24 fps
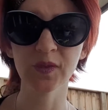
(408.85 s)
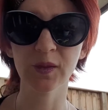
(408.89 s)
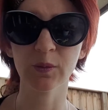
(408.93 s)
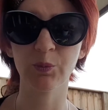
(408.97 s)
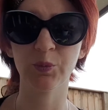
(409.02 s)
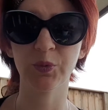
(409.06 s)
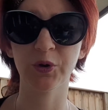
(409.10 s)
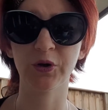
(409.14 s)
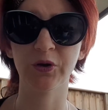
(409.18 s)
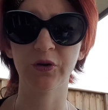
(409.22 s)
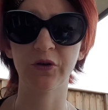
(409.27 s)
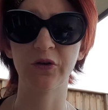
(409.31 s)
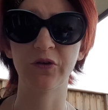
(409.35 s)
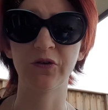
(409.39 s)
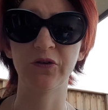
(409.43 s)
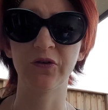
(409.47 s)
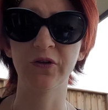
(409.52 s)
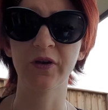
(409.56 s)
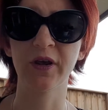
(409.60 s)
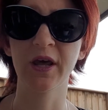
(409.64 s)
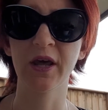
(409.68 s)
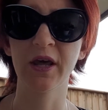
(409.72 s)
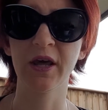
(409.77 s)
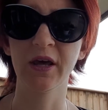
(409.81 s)
Because
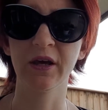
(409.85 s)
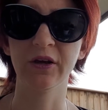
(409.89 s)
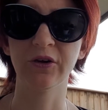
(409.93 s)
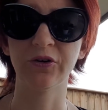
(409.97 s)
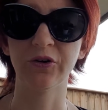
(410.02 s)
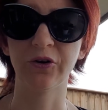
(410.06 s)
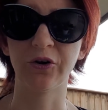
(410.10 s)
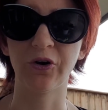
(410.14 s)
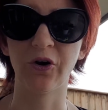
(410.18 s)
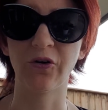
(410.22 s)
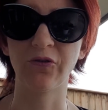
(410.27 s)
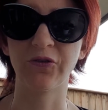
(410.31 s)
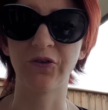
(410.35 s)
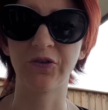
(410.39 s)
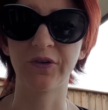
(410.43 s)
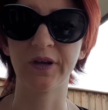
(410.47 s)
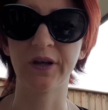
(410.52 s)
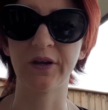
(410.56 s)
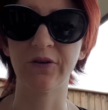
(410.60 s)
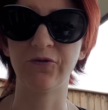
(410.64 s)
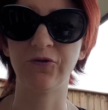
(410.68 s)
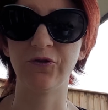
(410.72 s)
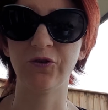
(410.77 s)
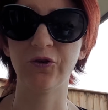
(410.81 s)

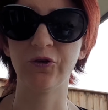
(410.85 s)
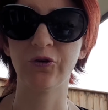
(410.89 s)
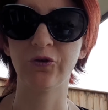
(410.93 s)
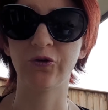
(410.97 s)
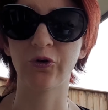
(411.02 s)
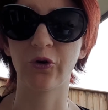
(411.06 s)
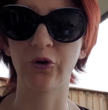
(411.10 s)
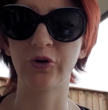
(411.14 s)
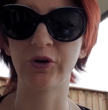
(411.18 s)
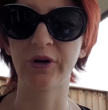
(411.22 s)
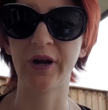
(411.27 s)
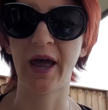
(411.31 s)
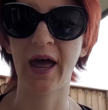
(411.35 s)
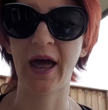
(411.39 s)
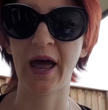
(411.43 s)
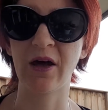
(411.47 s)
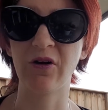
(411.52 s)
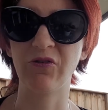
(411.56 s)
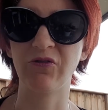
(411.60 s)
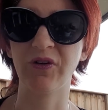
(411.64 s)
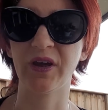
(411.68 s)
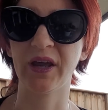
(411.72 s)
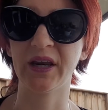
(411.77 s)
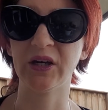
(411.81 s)
obviously if you don't
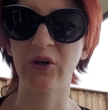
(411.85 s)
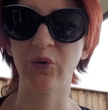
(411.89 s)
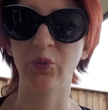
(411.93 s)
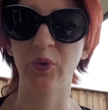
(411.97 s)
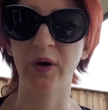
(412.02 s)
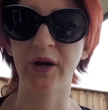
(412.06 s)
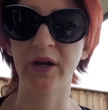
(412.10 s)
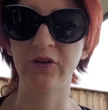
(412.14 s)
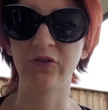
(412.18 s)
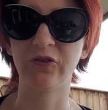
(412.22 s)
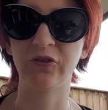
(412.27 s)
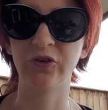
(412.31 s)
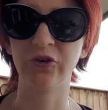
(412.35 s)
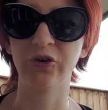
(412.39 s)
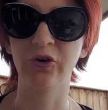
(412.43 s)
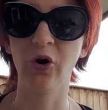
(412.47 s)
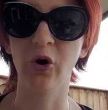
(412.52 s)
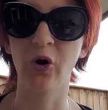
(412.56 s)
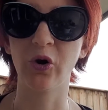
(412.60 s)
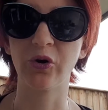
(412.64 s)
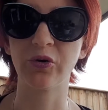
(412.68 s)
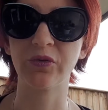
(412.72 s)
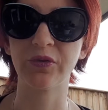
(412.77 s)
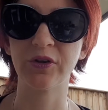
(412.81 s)
have anywhere to go,